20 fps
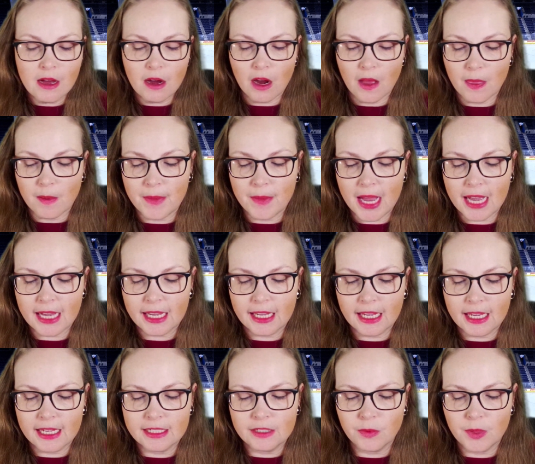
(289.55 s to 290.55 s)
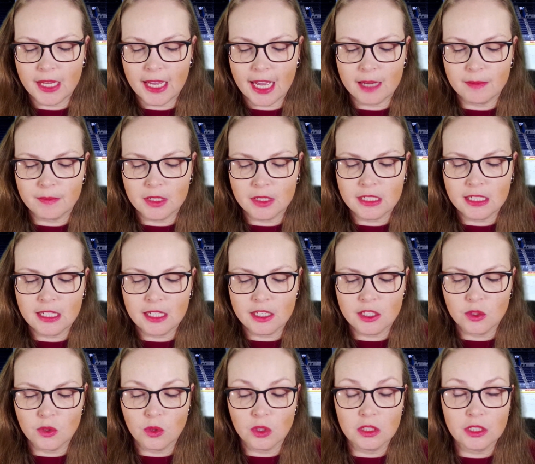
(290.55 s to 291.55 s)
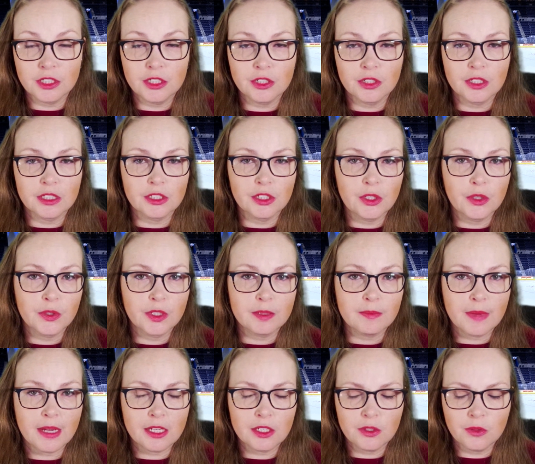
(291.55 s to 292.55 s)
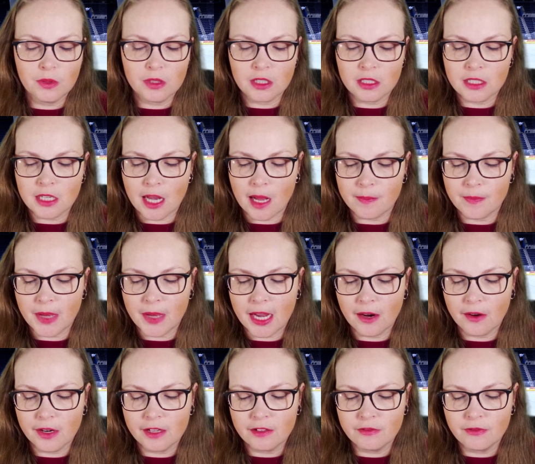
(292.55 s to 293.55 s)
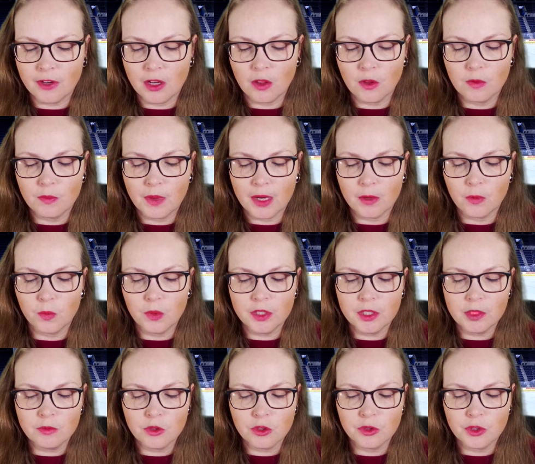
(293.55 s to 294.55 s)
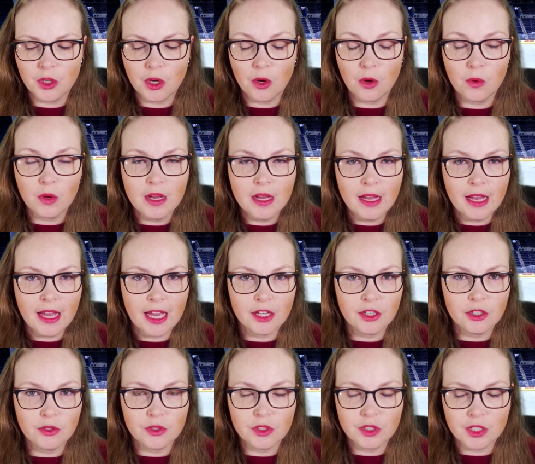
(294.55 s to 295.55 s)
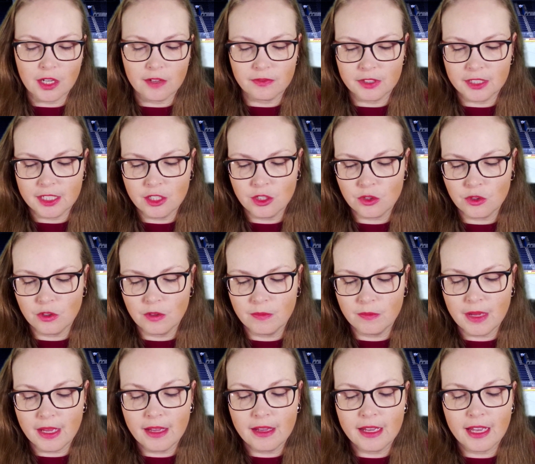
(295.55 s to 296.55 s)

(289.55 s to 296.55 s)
On the back end, we had Matthias Norlander and Logan Mailloux on the top pairing, followed by William Trudeau and Gustav Lindstrom,